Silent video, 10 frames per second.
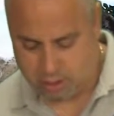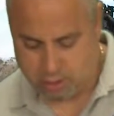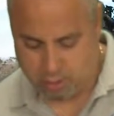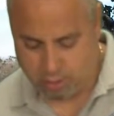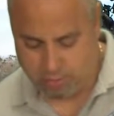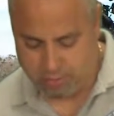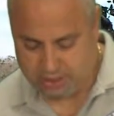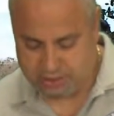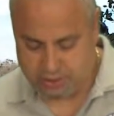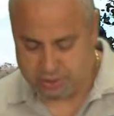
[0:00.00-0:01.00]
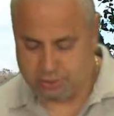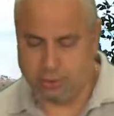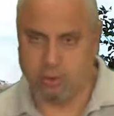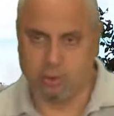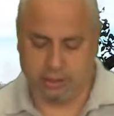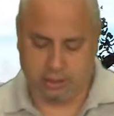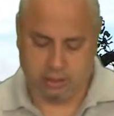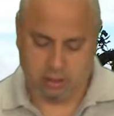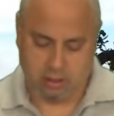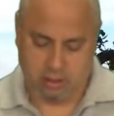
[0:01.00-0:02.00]
You want to mix this
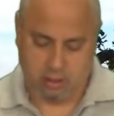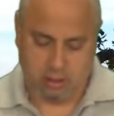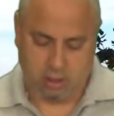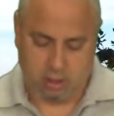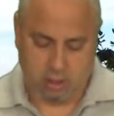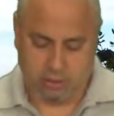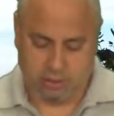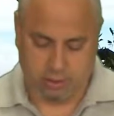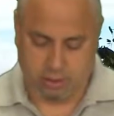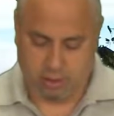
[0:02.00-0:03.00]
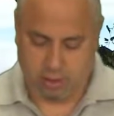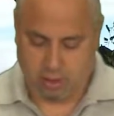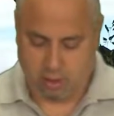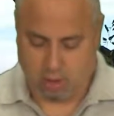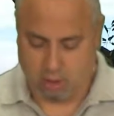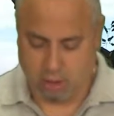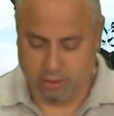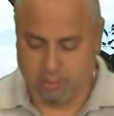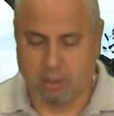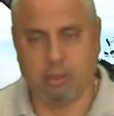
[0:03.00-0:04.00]
thoroughly until all
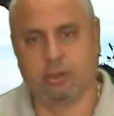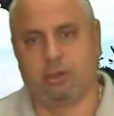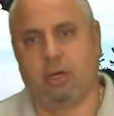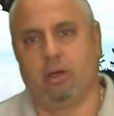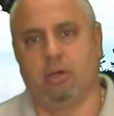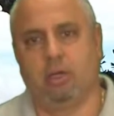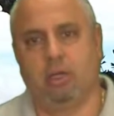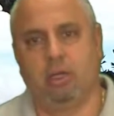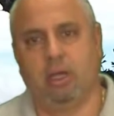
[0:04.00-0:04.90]
the bubbles are out,